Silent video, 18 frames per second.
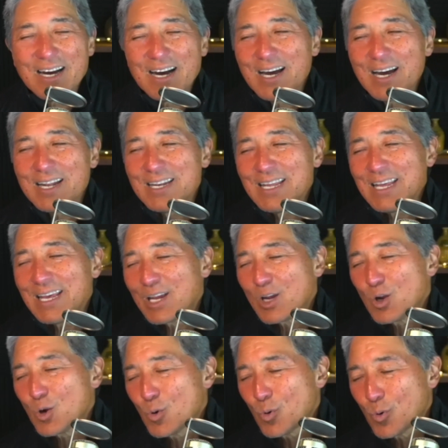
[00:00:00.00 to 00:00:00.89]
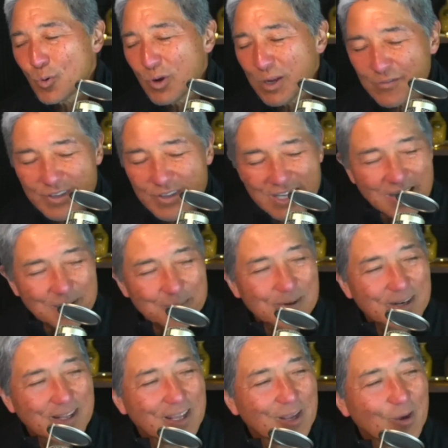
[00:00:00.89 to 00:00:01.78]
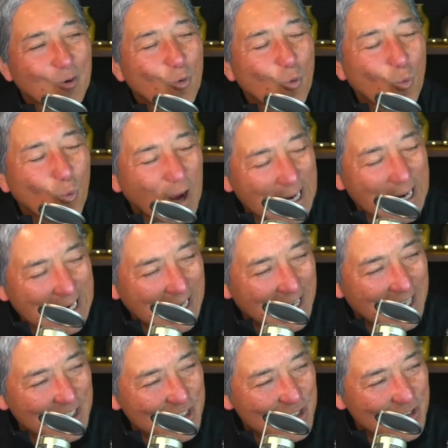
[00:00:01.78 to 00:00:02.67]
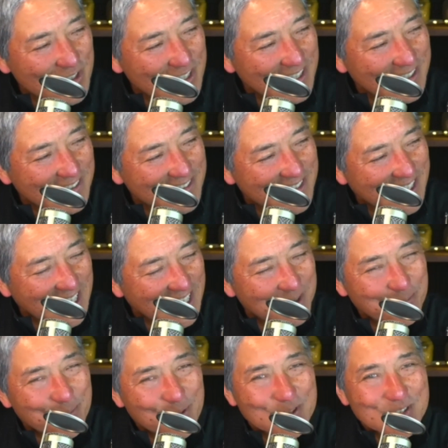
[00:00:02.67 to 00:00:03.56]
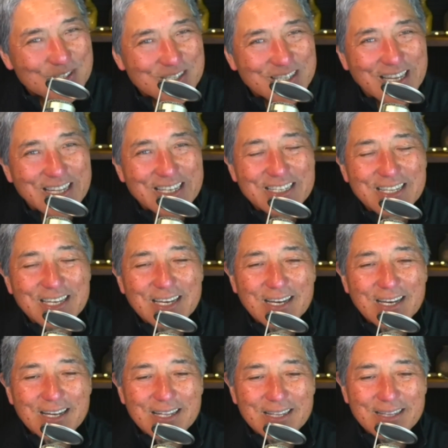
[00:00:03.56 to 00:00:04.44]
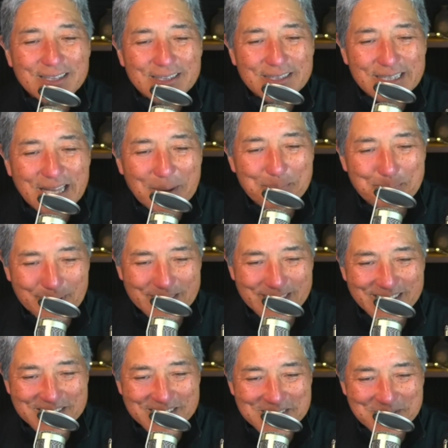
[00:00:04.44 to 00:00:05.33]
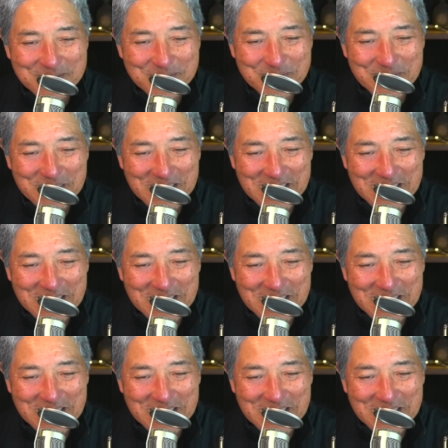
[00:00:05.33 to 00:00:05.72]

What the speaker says: unequivocally, 110% nepotism.